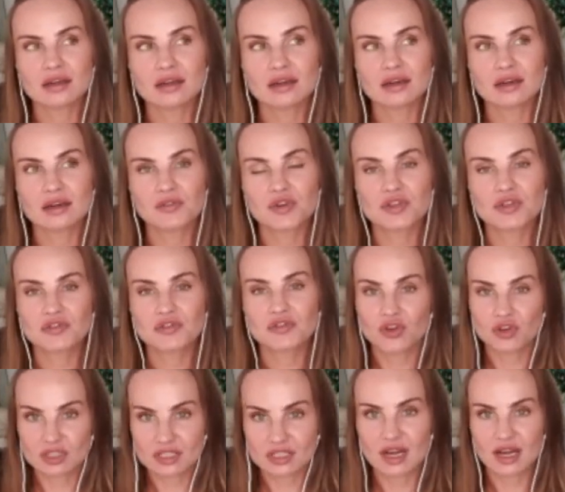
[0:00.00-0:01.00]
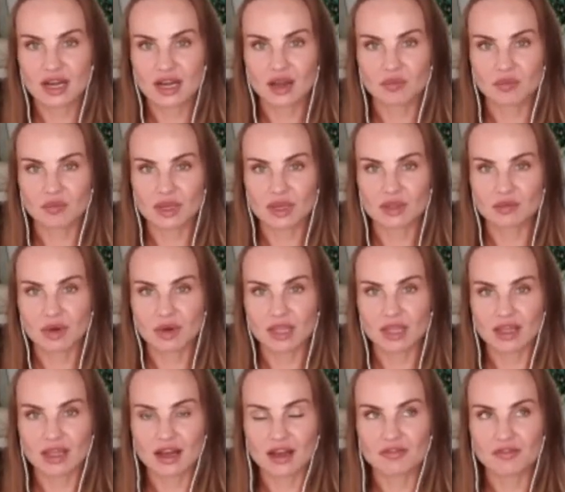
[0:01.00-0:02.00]
For the first time in my
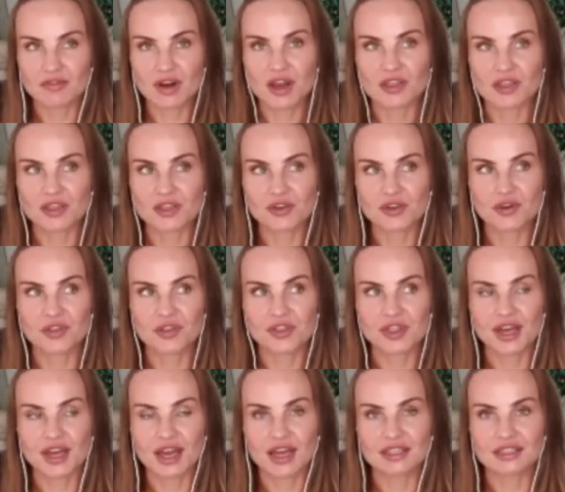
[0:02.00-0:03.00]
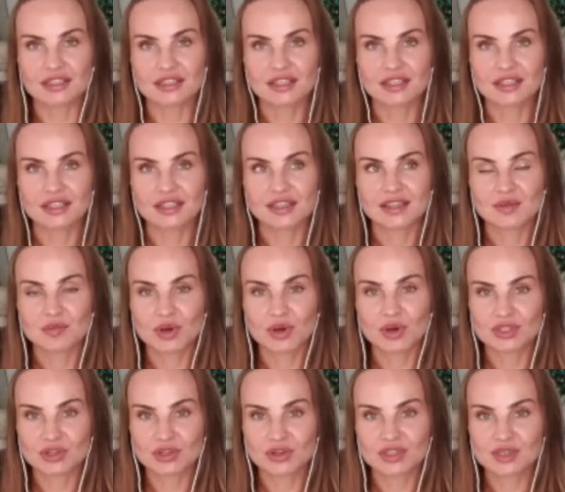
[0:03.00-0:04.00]
life, I thought that
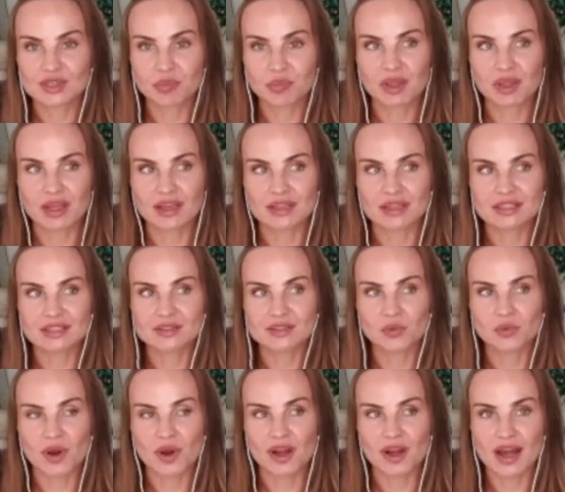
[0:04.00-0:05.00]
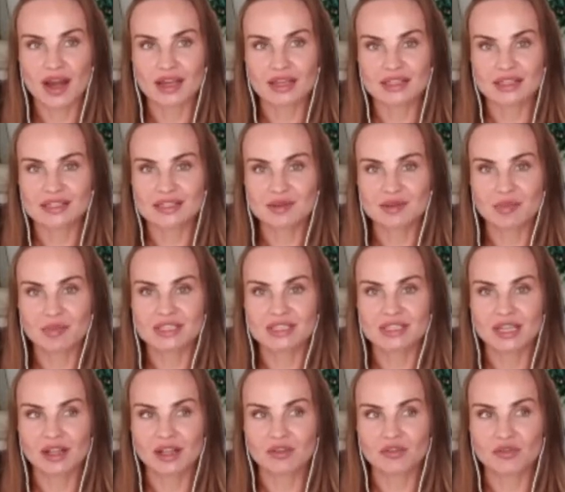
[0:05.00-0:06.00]
Moscow is a place where I can see
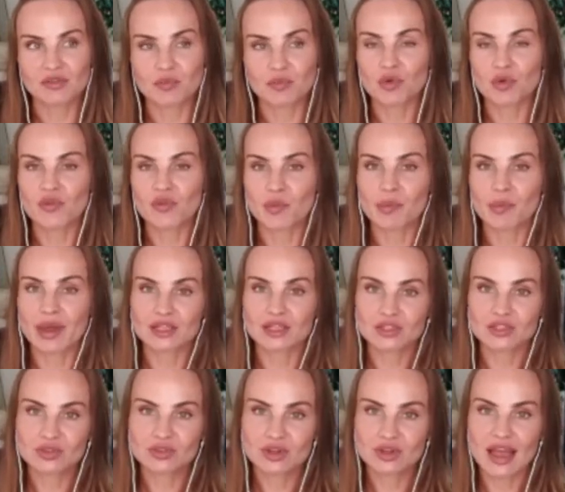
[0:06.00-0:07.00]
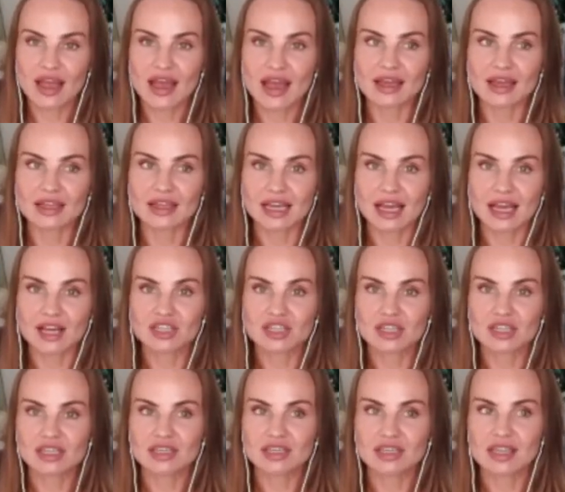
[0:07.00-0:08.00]
myself moving back to, and
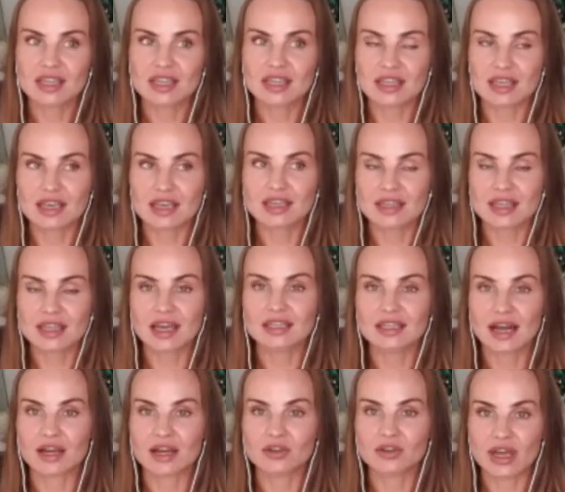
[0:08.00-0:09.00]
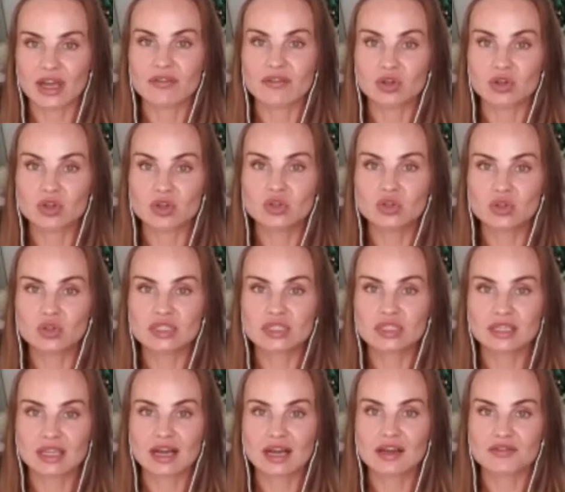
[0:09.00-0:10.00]
actually think that I could have a good
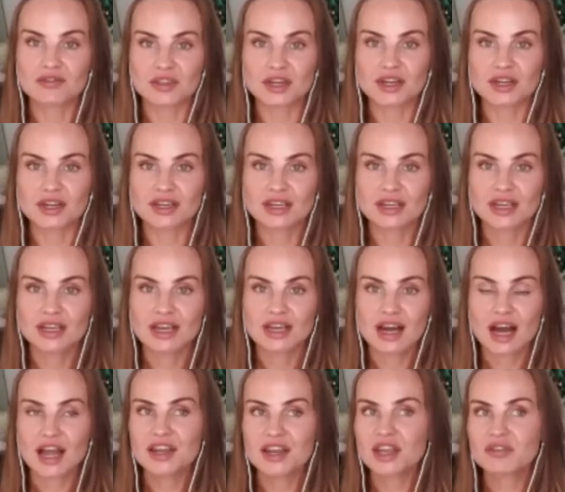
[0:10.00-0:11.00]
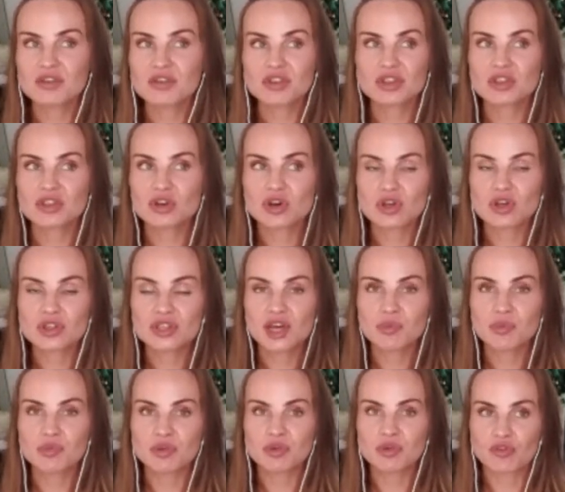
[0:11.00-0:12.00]
life there. I never thought
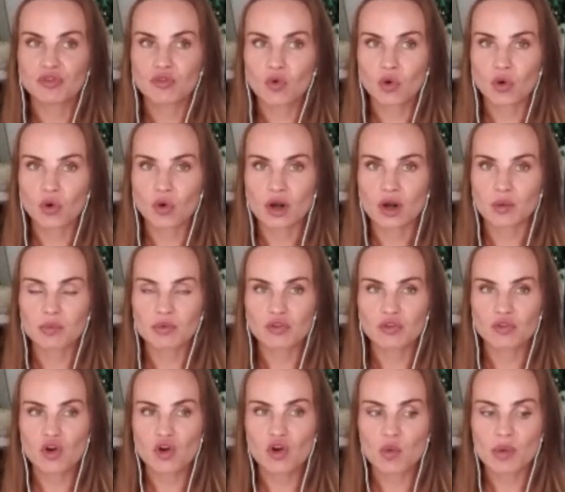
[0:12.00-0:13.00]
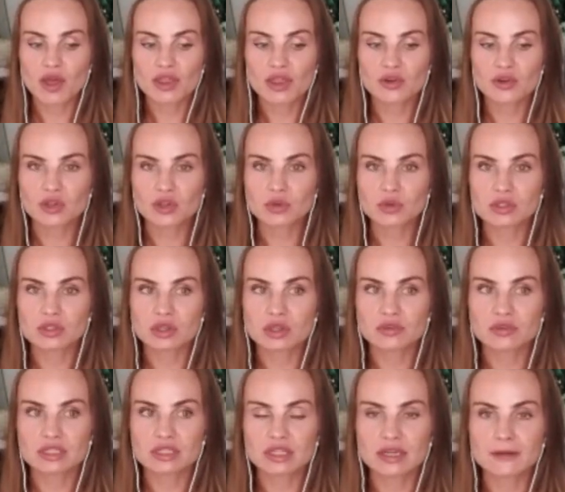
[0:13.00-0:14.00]
that before. Before, my thought was
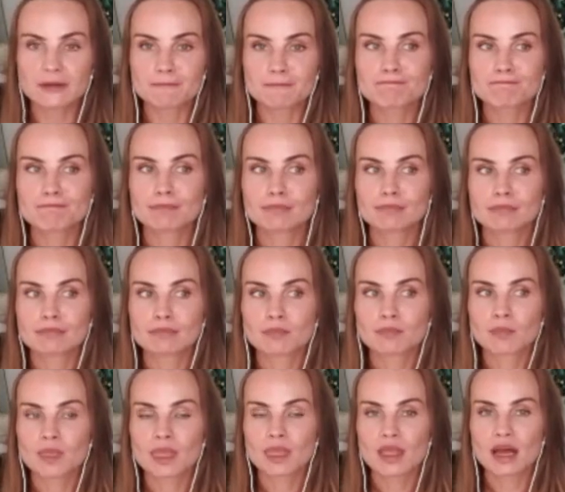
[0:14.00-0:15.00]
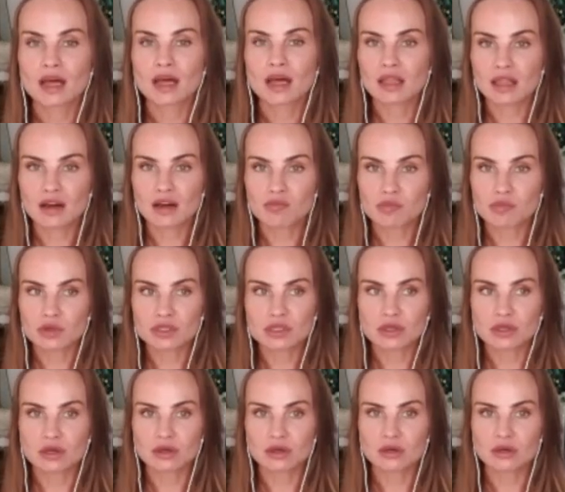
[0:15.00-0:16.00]
always like, I love
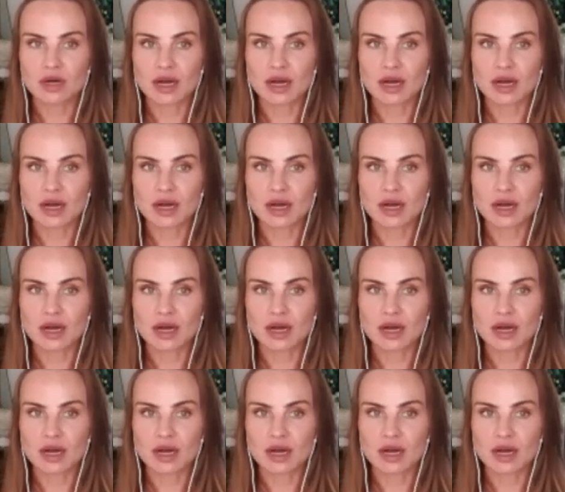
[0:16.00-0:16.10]
Moscow.